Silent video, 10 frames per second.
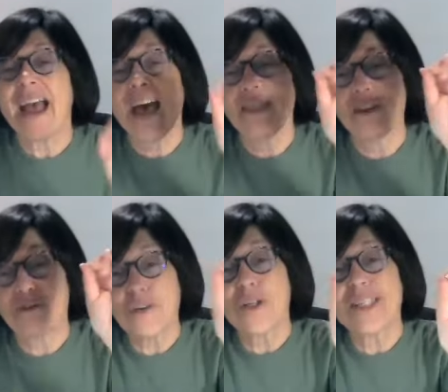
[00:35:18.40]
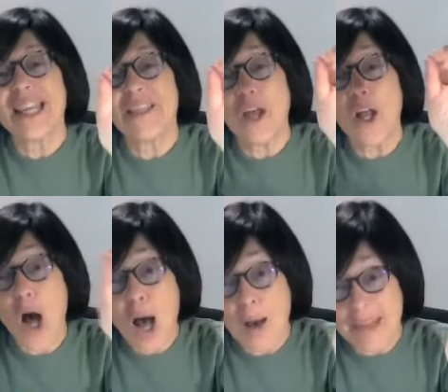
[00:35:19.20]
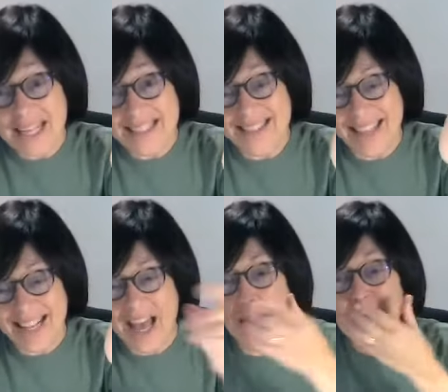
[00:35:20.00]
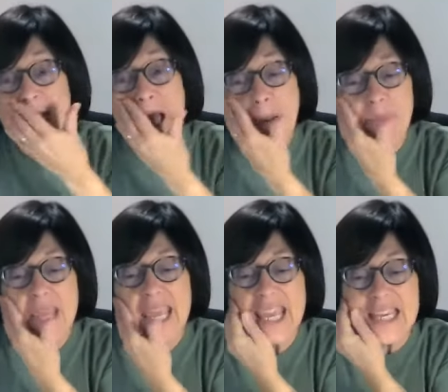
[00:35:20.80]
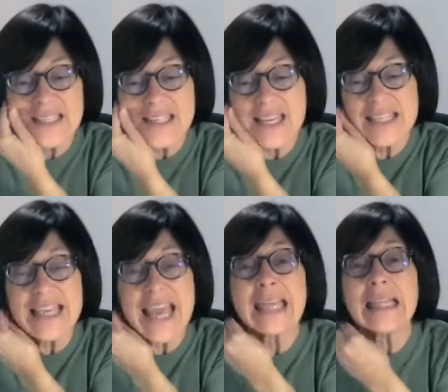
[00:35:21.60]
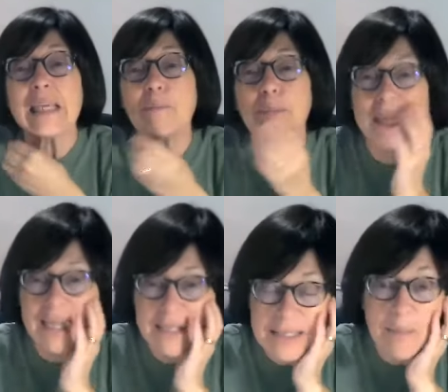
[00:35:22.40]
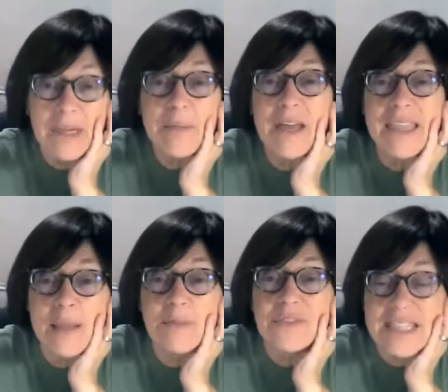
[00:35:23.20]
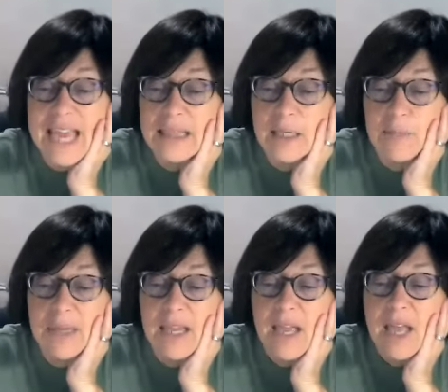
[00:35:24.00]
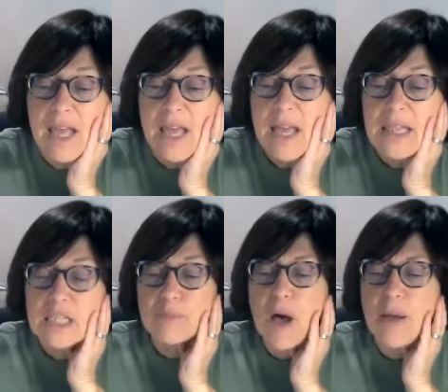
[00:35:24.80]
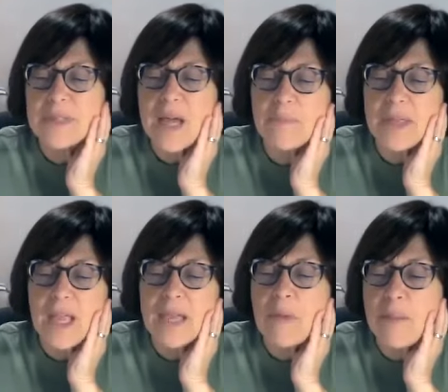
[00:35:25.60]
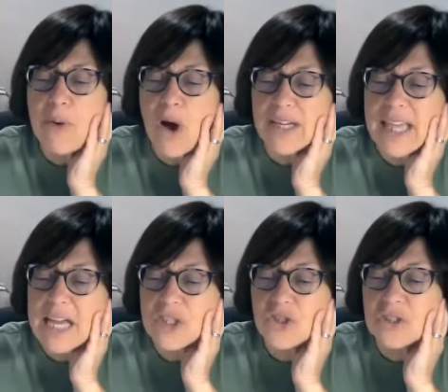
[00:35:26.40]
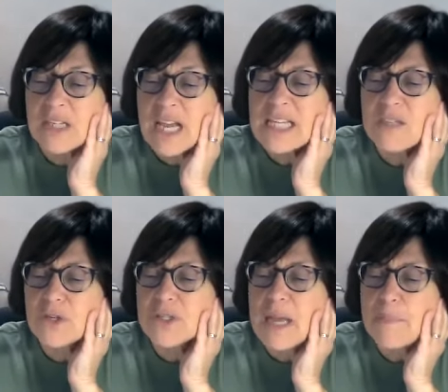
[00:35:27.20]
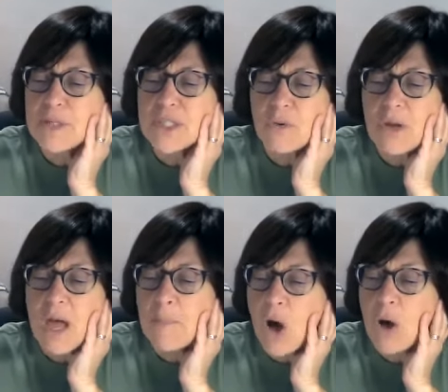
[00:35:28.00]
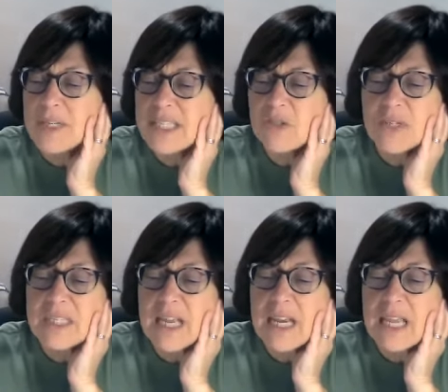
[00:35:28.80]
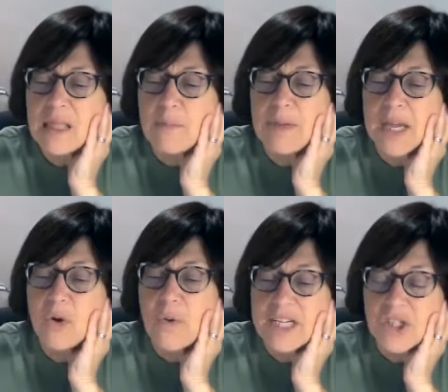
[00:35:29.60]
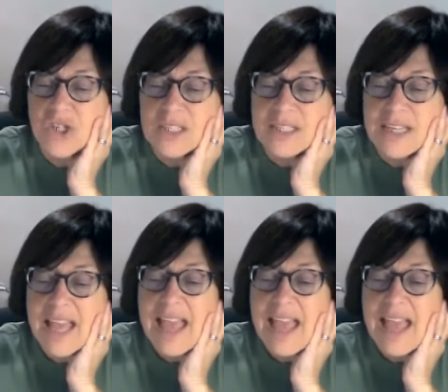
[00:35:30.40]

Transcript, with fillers: And the first in the comments that comes up is Stanley P, somebody by the name of Stanley P. This popped up in my podcatcher. Nice first episode. I'm always interested in the big questions.